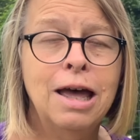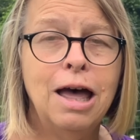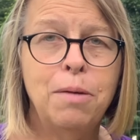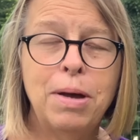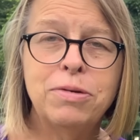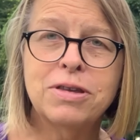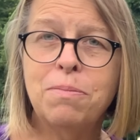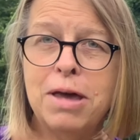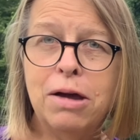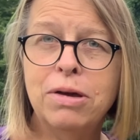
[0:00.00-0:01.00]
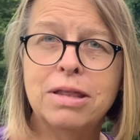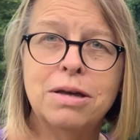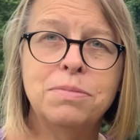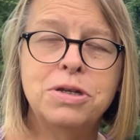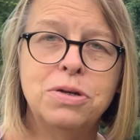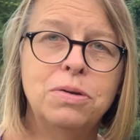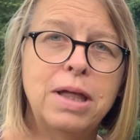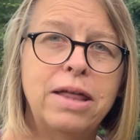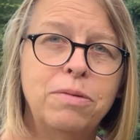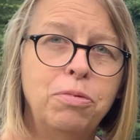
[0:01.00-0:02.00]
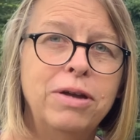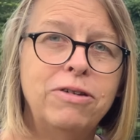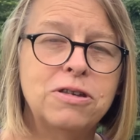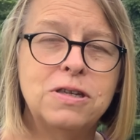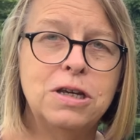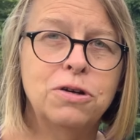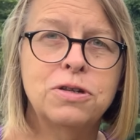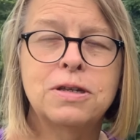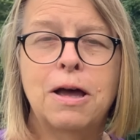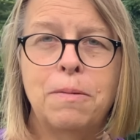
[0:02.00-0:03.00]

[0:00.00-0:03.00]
I was comparing them to the previous year's